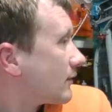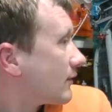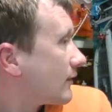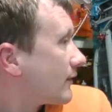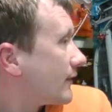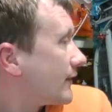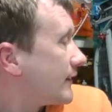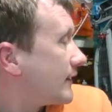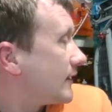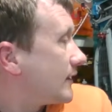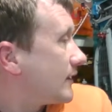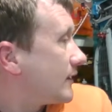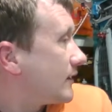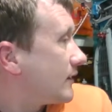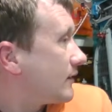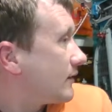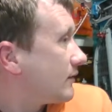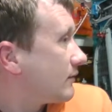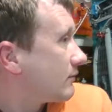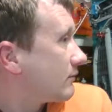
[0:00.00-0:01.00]

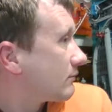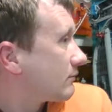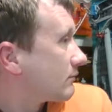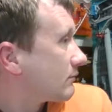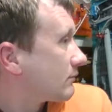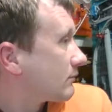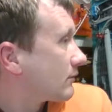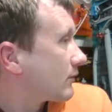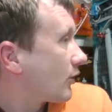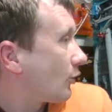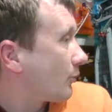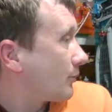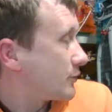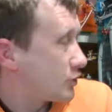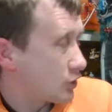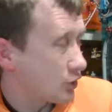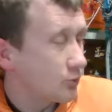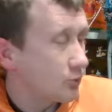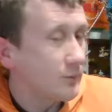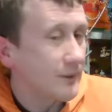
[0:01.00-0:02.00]
the
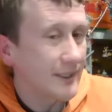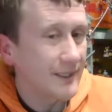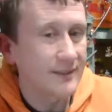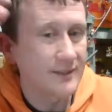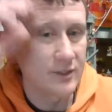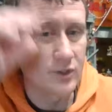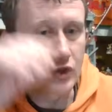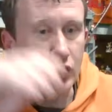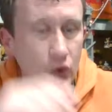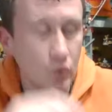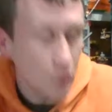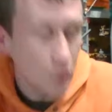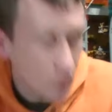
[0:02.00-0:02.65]
opportunity to do